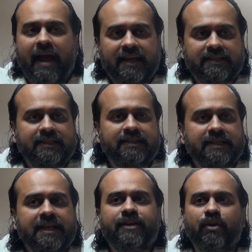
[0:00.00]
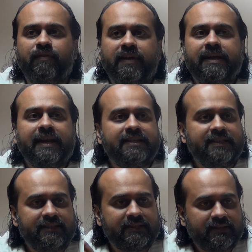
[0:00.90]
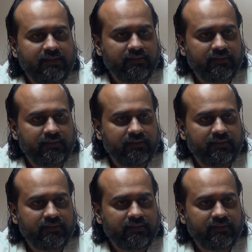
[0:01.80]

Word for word: as the seat of intelligence.